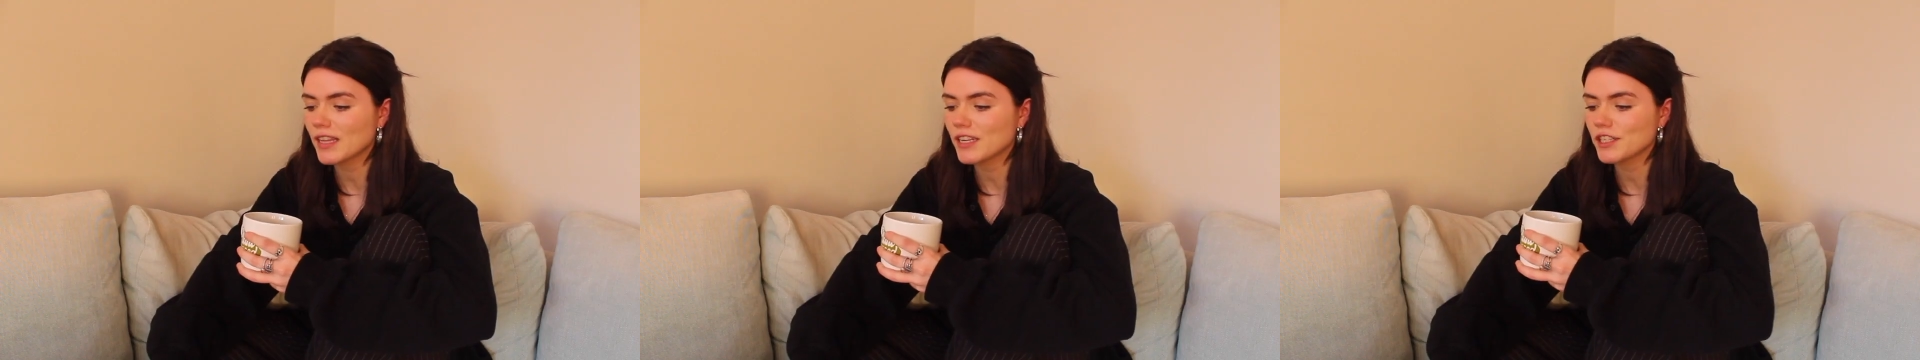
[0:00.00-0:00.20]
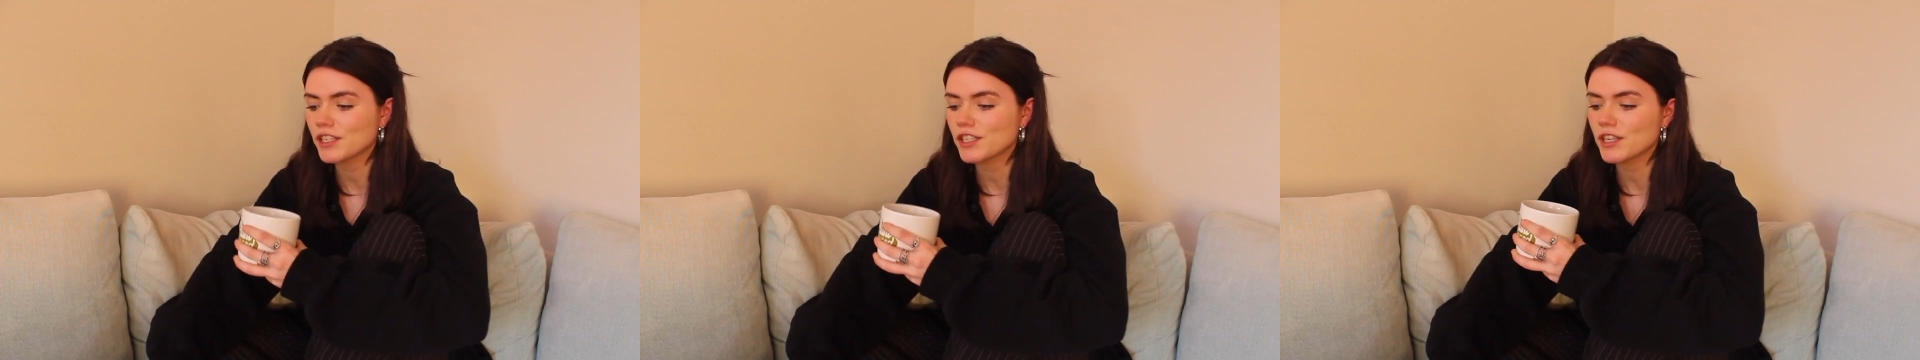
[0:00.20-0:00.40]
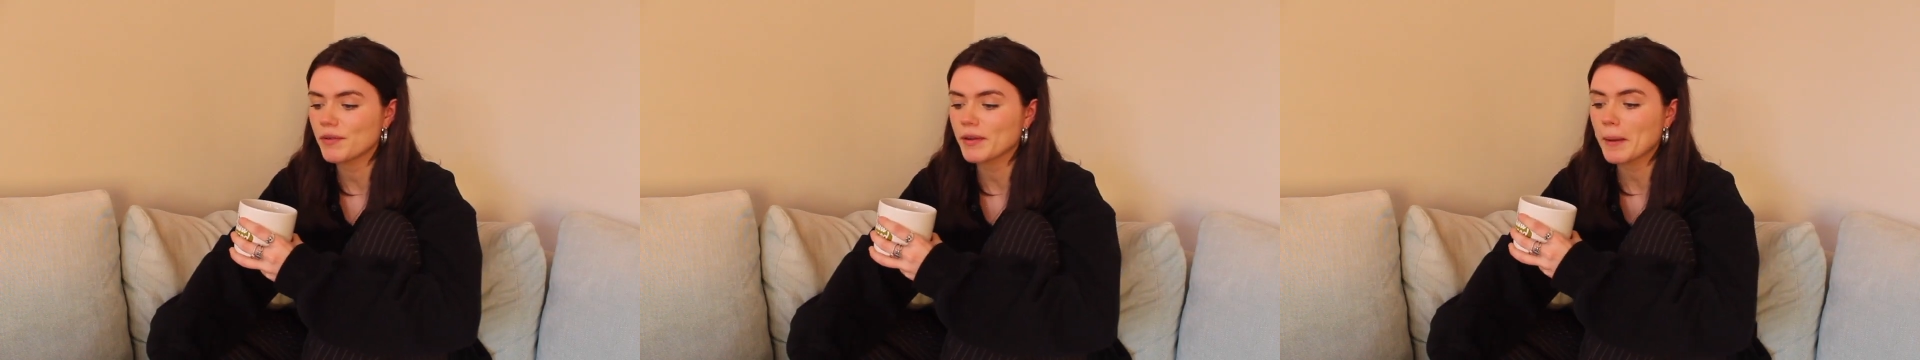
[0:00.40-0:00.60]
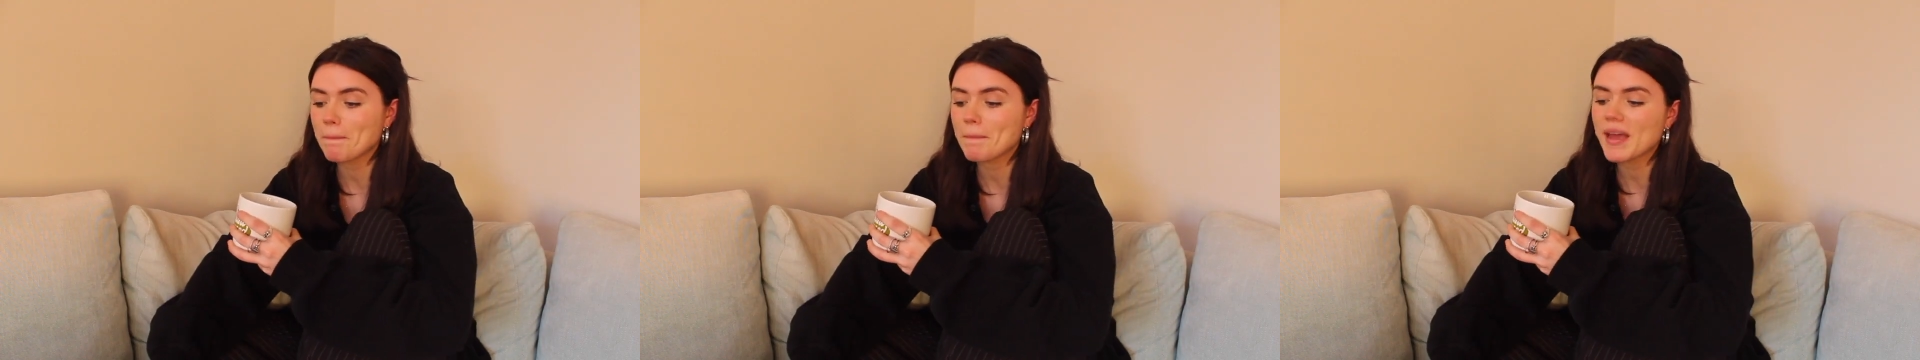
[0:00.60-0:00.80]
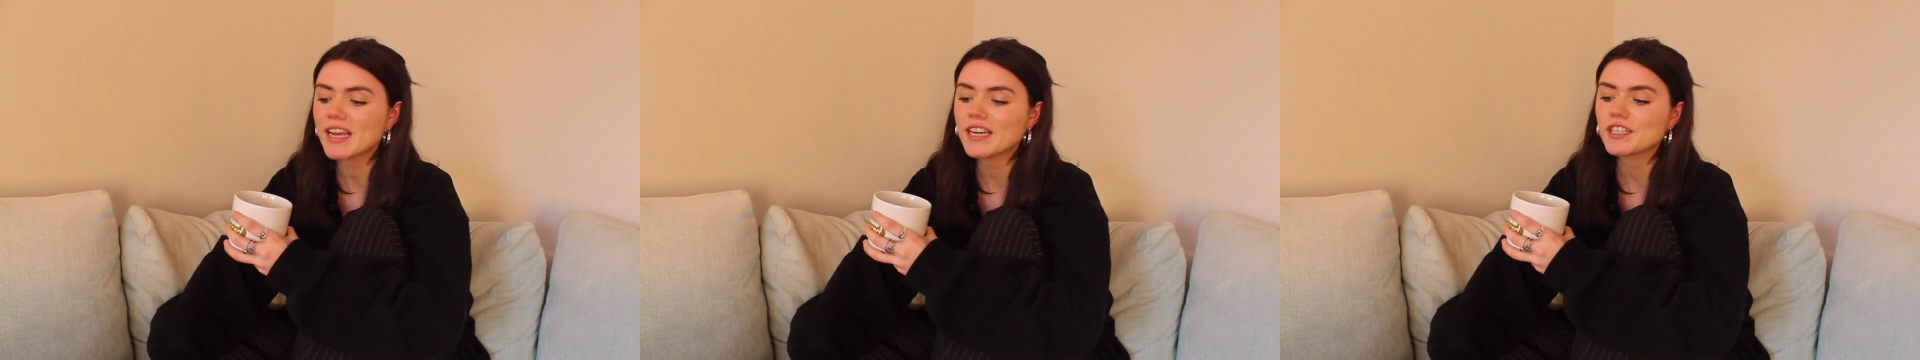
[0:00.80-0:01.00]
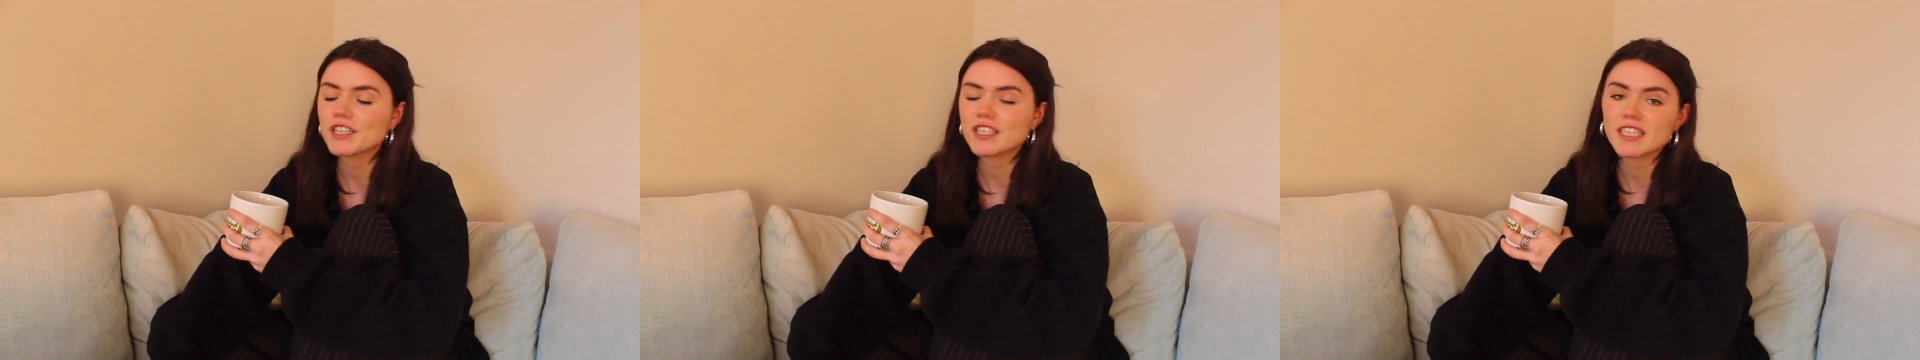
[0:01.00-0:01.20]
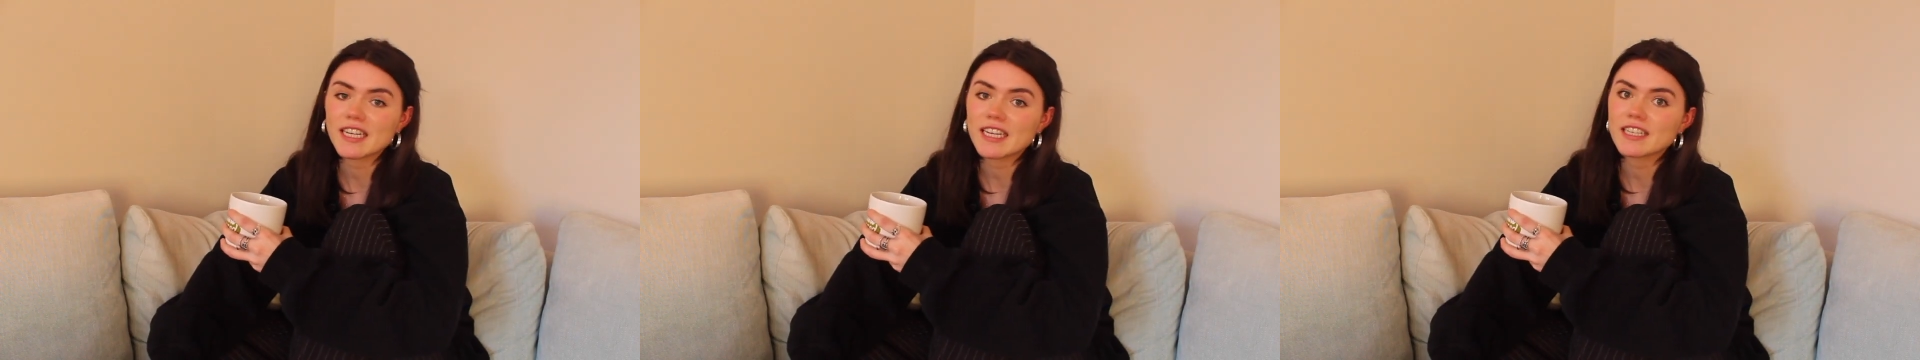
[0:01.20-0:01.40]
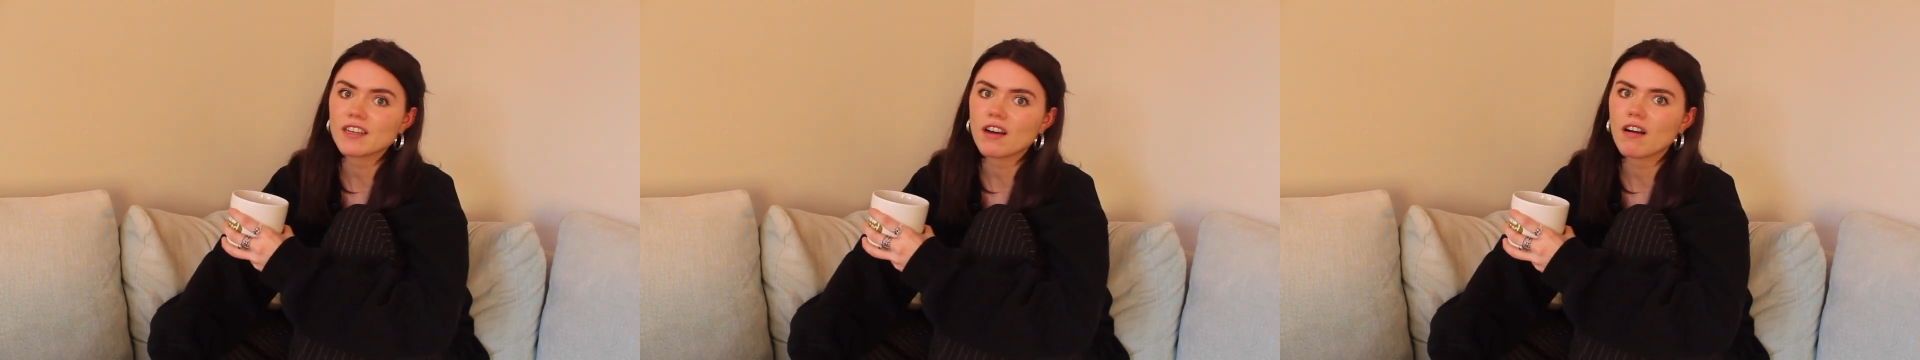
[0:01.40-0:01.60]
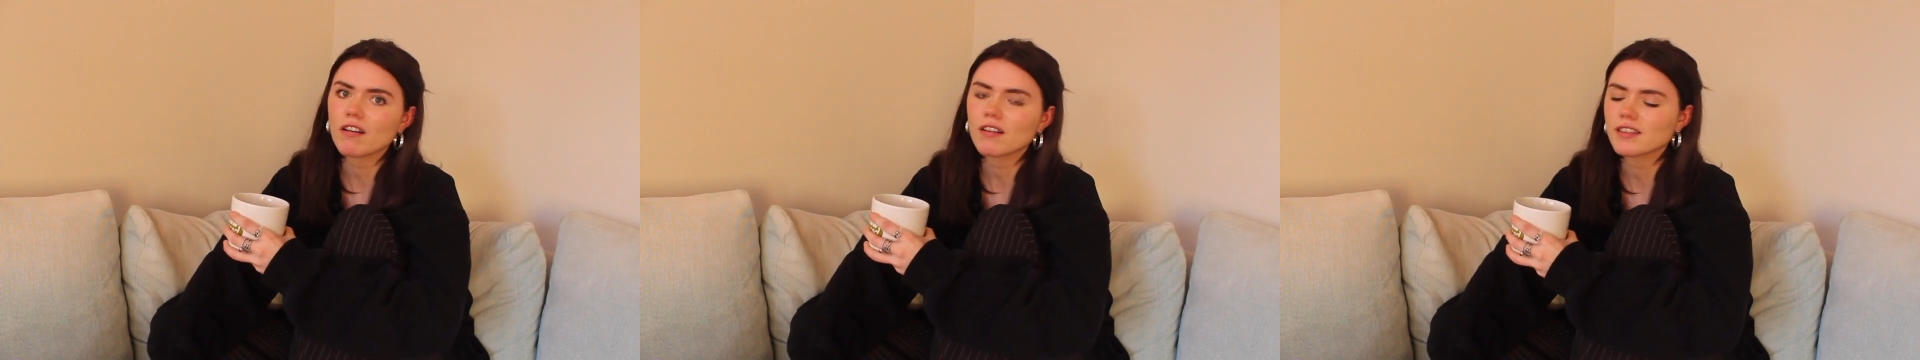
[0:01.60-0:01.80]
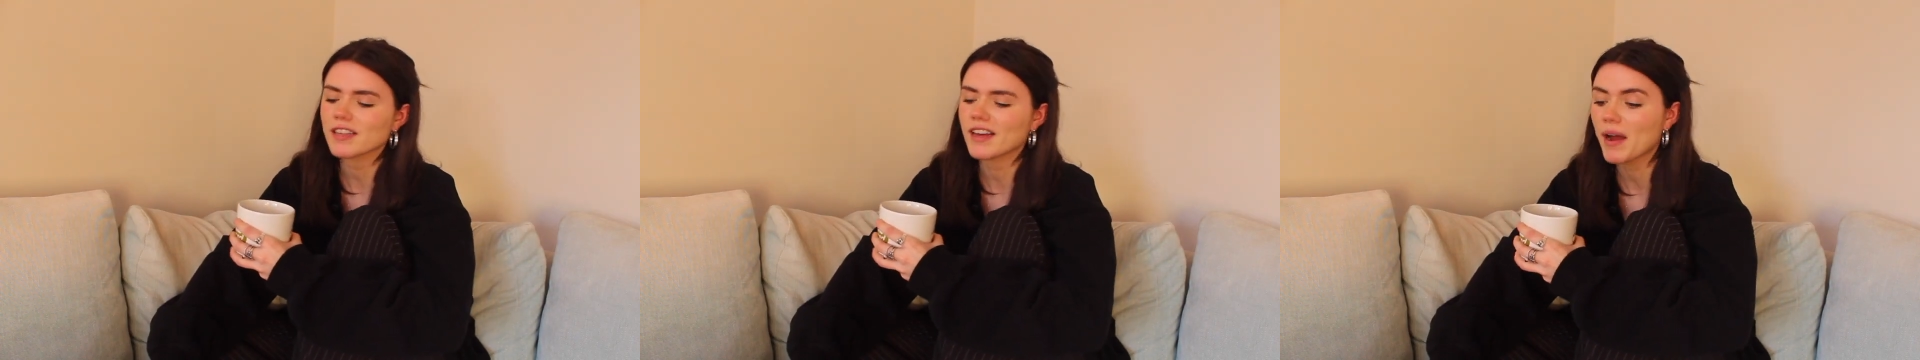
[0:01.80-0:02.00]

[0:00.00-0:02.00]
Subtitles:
that she's doing a major detox.